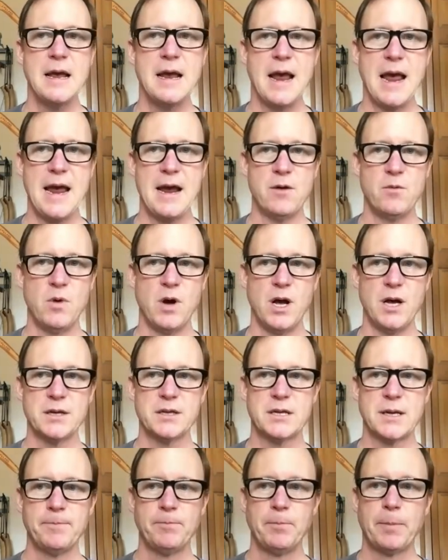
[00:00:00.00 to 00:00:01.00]
It
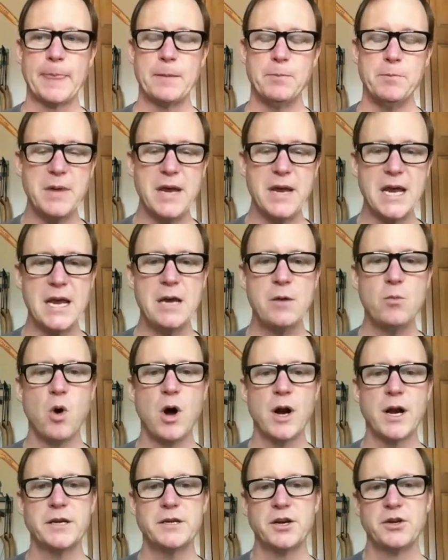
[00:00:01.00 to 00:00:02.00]
was me
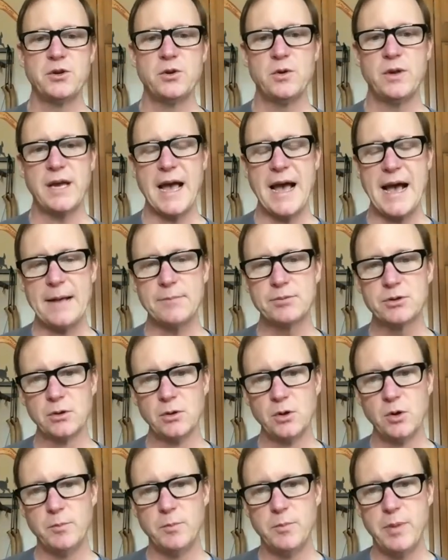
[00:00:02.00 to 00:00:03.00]
wanting to do the
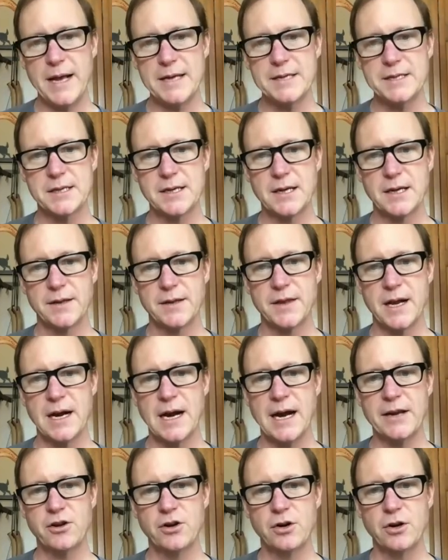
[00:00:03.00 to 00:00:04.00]
absolute best that
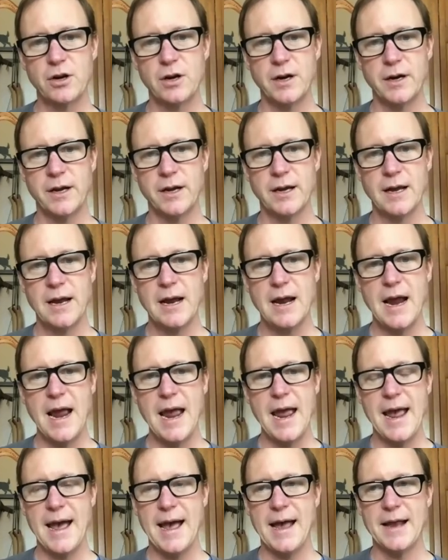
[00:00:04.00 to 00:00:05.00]
I could
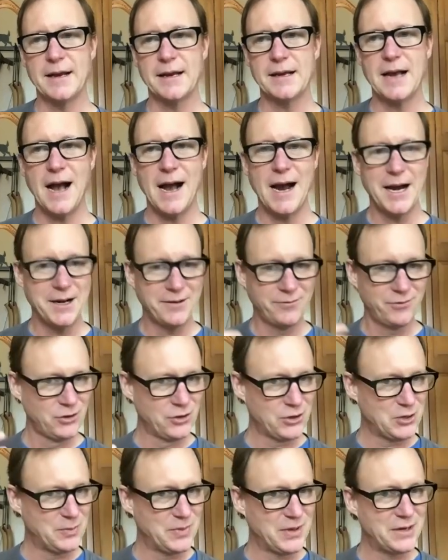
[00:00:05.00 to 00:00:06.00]
and kind of a
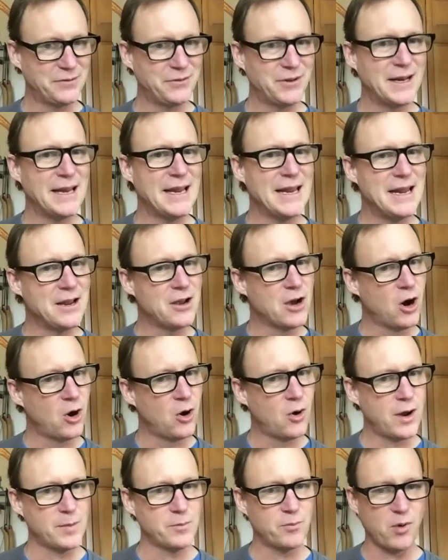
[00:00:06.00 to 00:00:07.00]
little bit of an ego
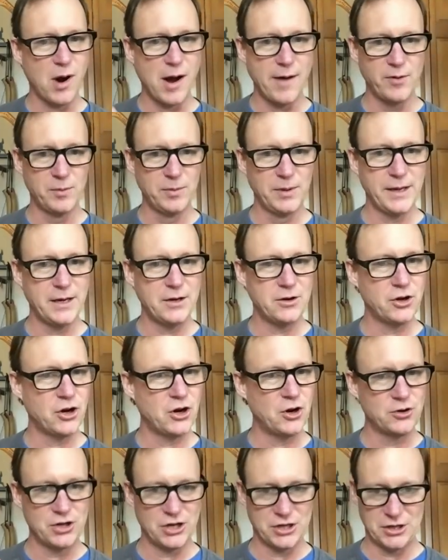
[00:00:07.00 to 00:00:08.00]
and probably,
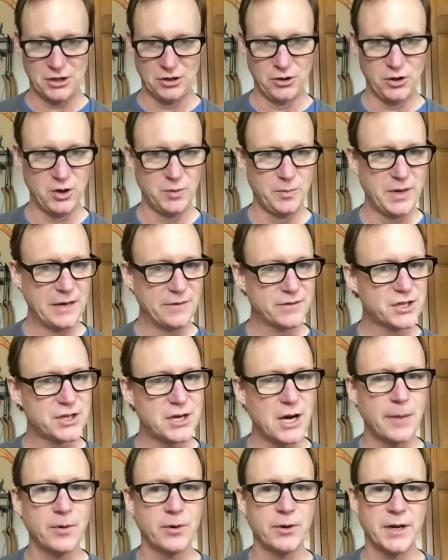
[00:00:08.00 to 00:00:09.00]
just a little bit of
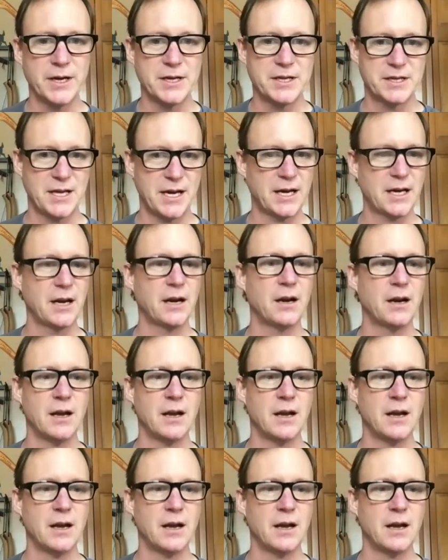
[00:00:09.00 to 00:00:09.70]
stubbornness, thinking